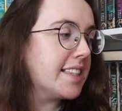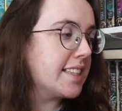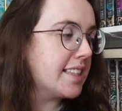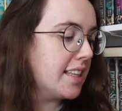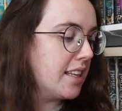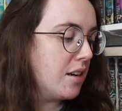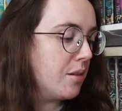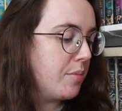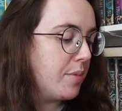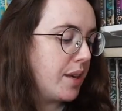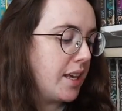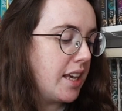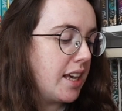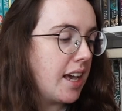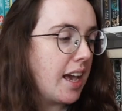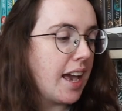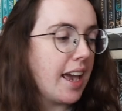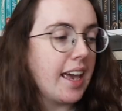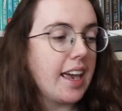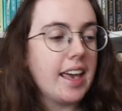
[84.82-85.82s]
is gonna be
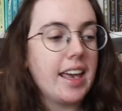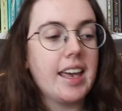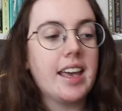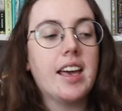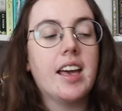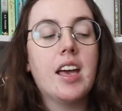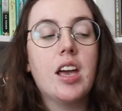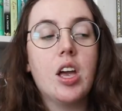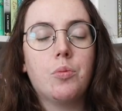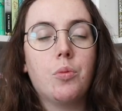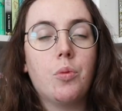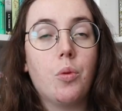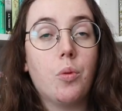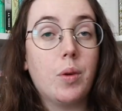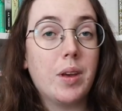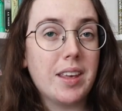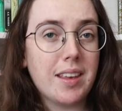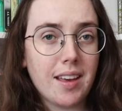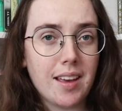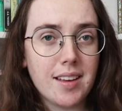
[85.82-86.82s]
a
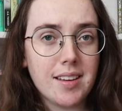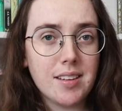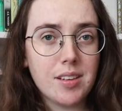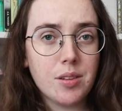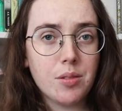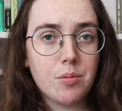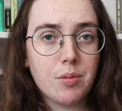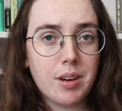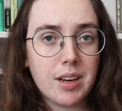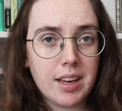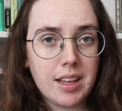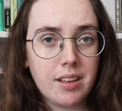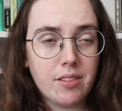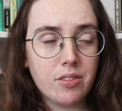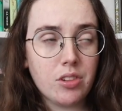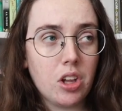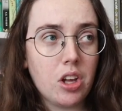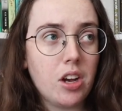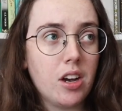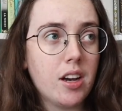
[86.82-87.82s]
weekend reading
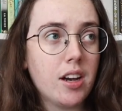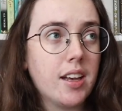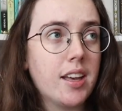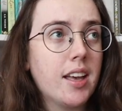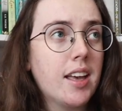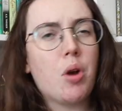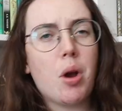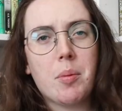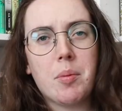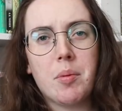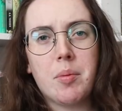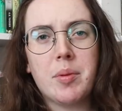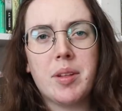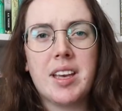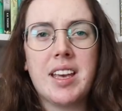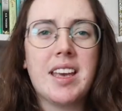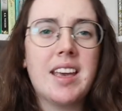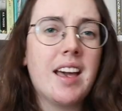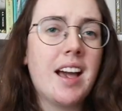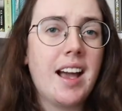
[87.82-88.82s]
vlog.
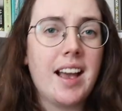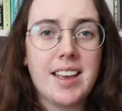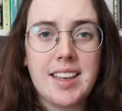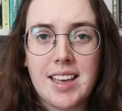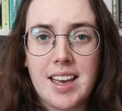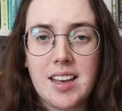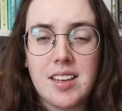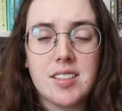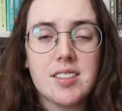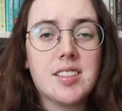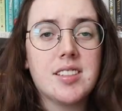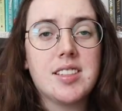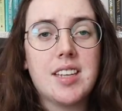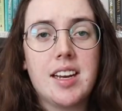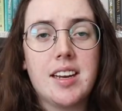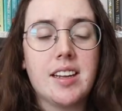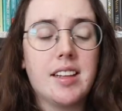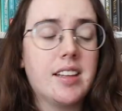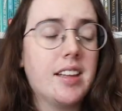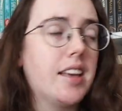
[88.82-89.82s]
Probably, I guess,
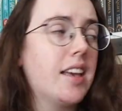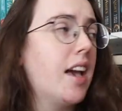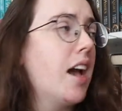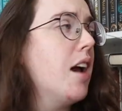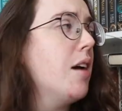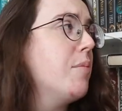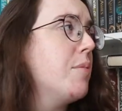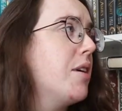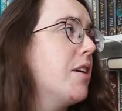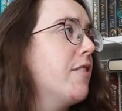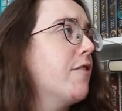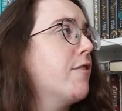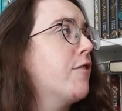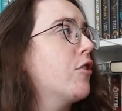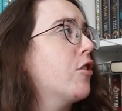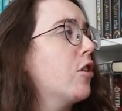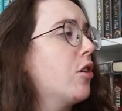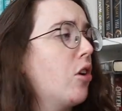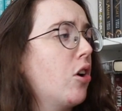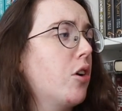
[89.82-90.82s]
technically, I mean
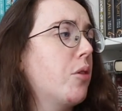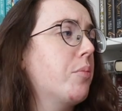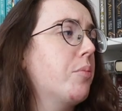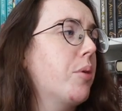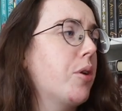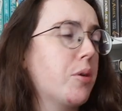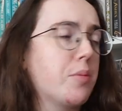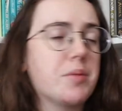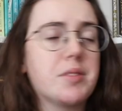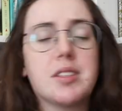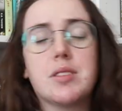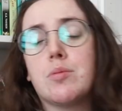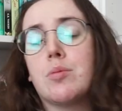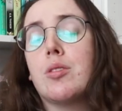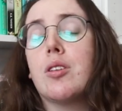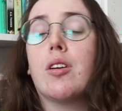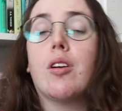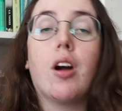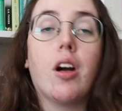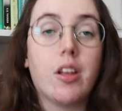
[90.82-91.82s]
for all purposes, we're
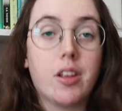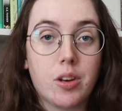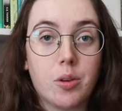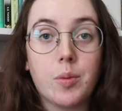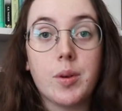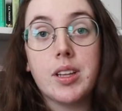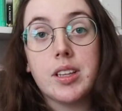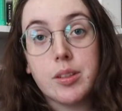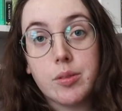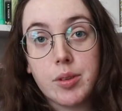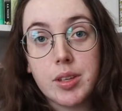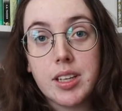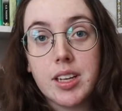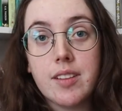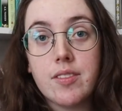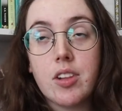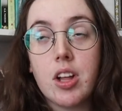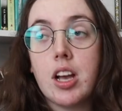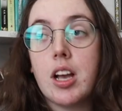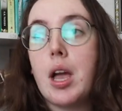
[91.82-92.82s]
gonna call it a weekly
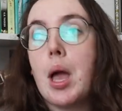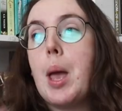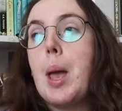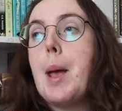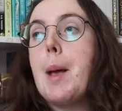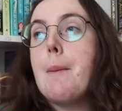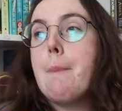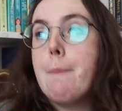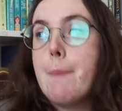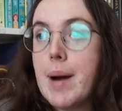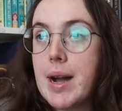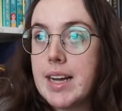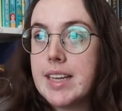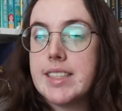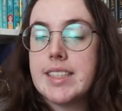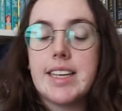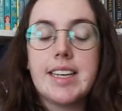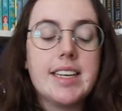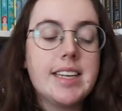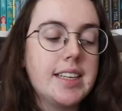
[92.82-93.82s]
reading vlog,
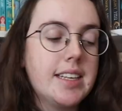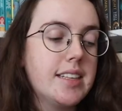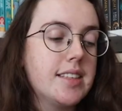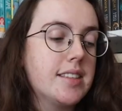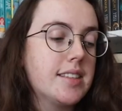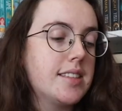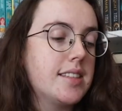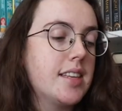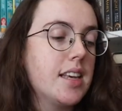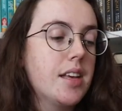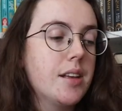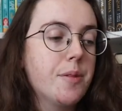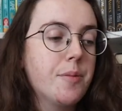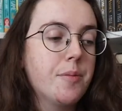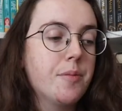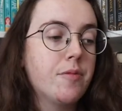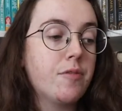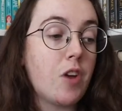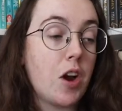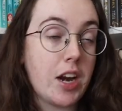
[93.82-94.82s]
but it is
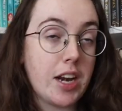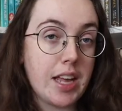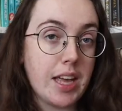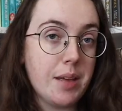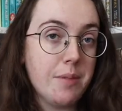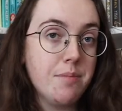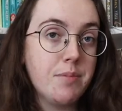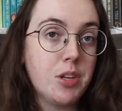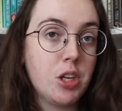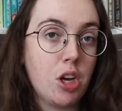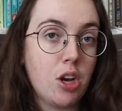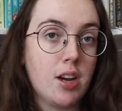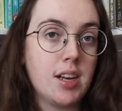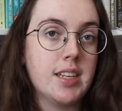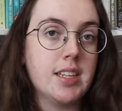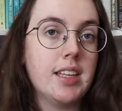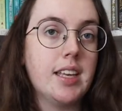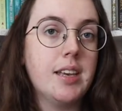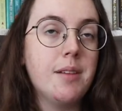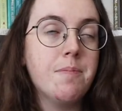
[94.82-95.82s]
Friday
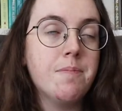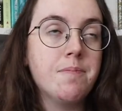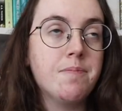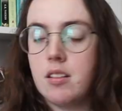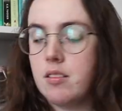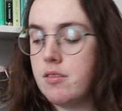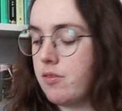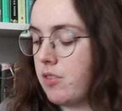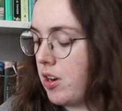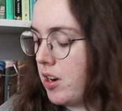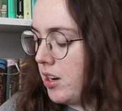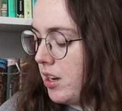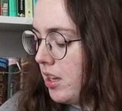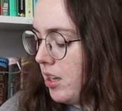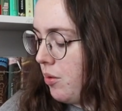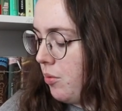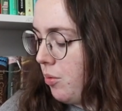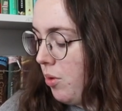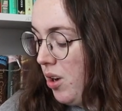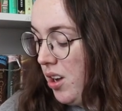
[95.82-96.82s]
currently.
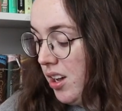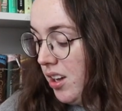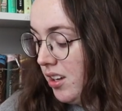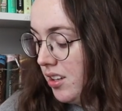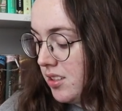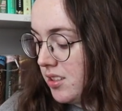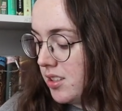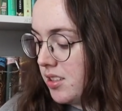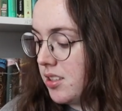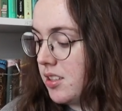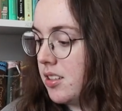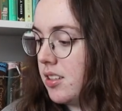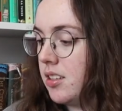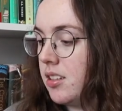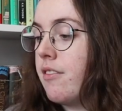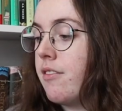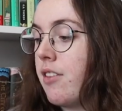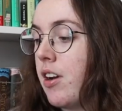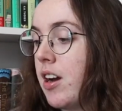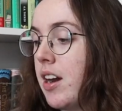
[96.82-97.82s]
Friday what?
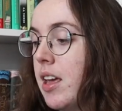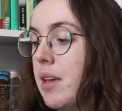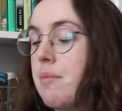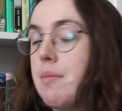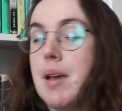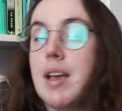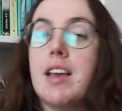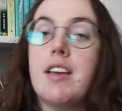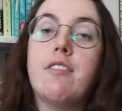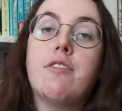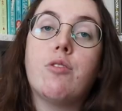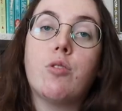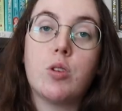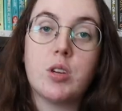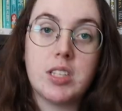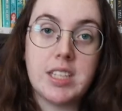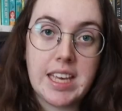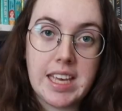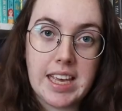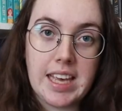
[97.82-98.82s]
Friday, May
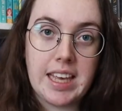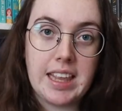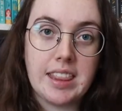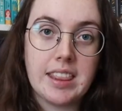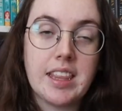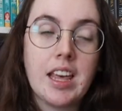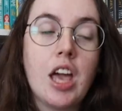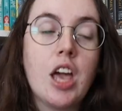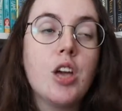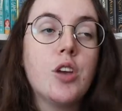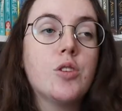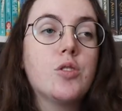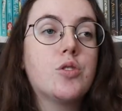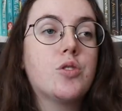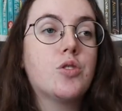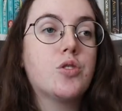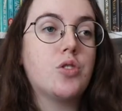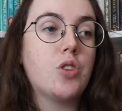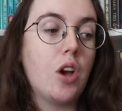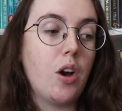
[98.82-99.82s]
14th.
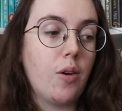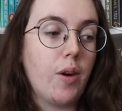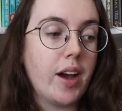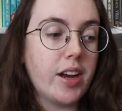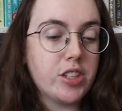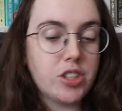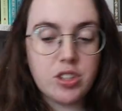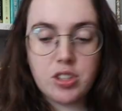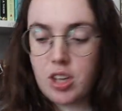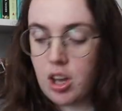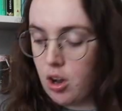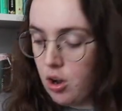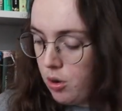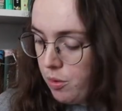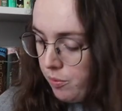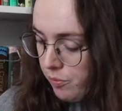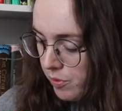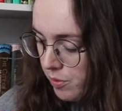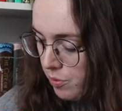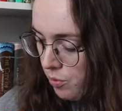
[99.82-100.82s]
So I just got
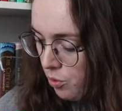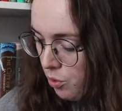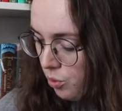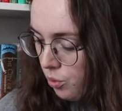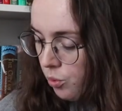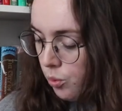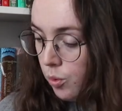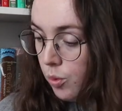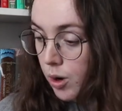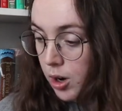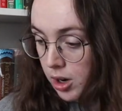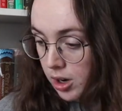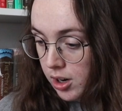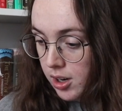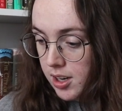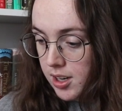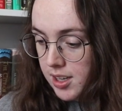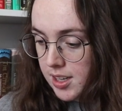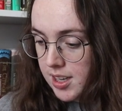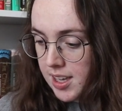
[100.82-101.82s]
home from
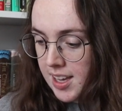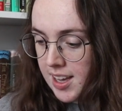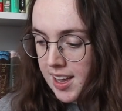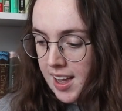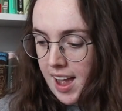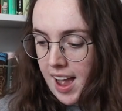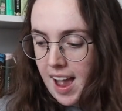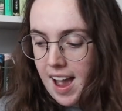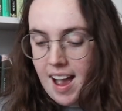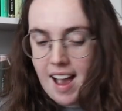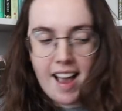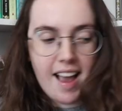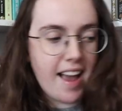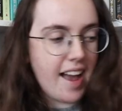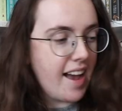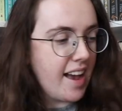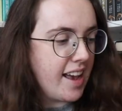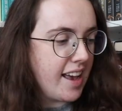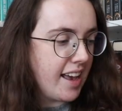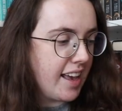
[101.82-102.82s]
work.
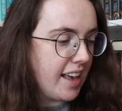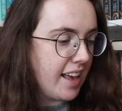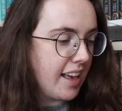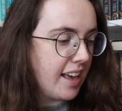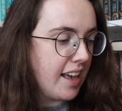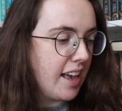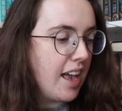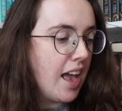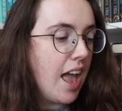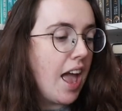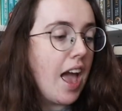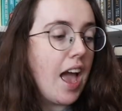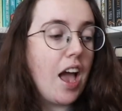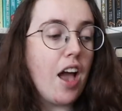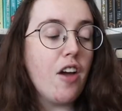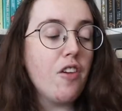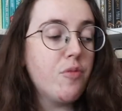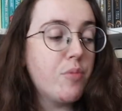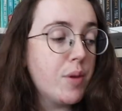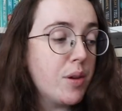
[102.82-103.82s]
I
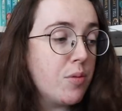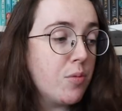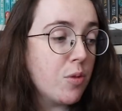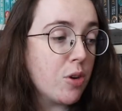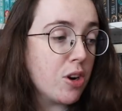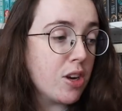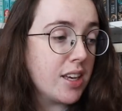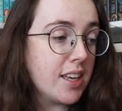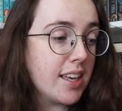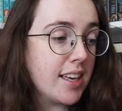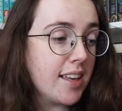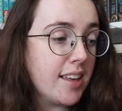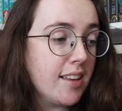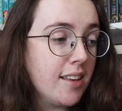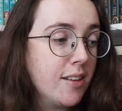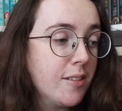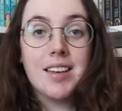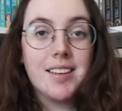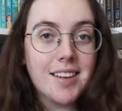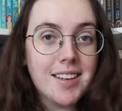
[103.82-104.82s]
have been working
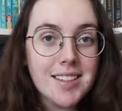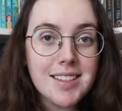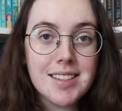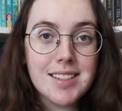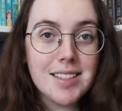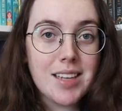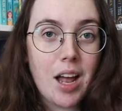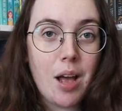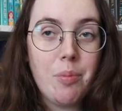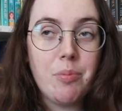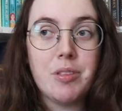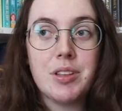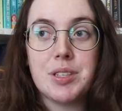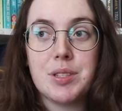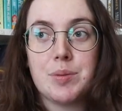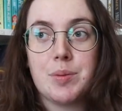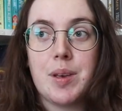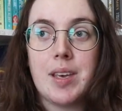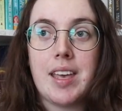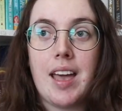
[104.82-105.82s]
nonstop
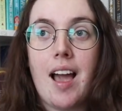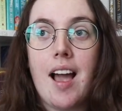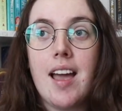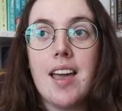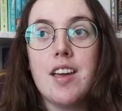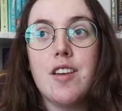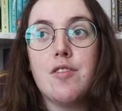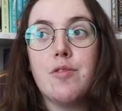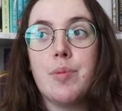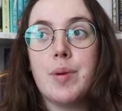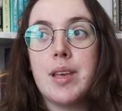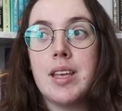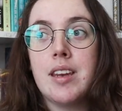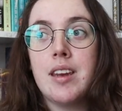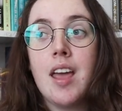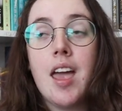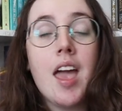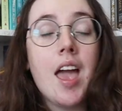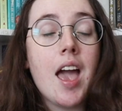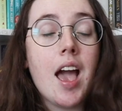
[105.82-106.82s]
this week. I have
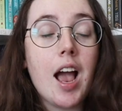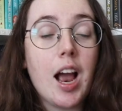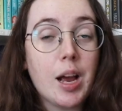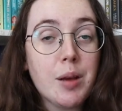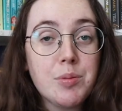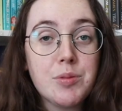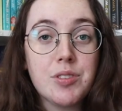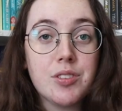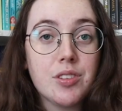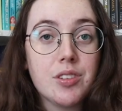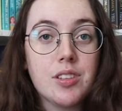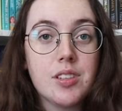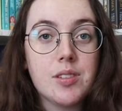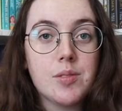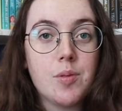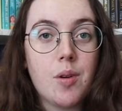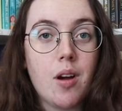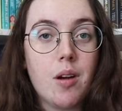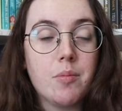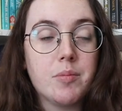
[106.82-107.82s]
been absolutely
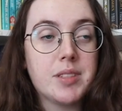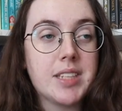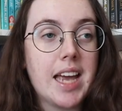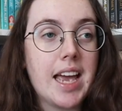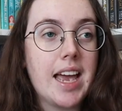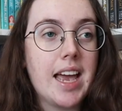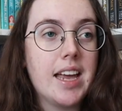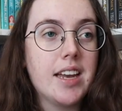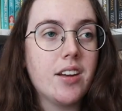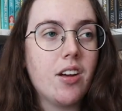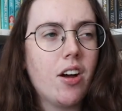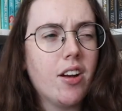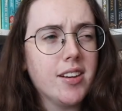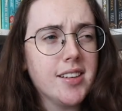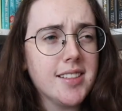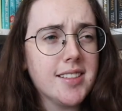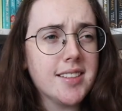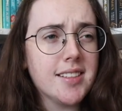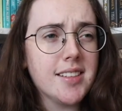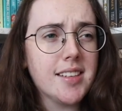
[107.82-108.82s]
swamped and
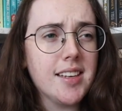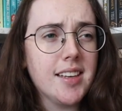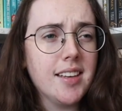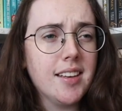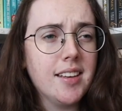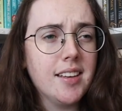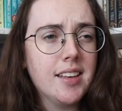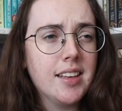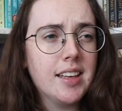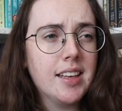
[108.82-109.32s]
honestly,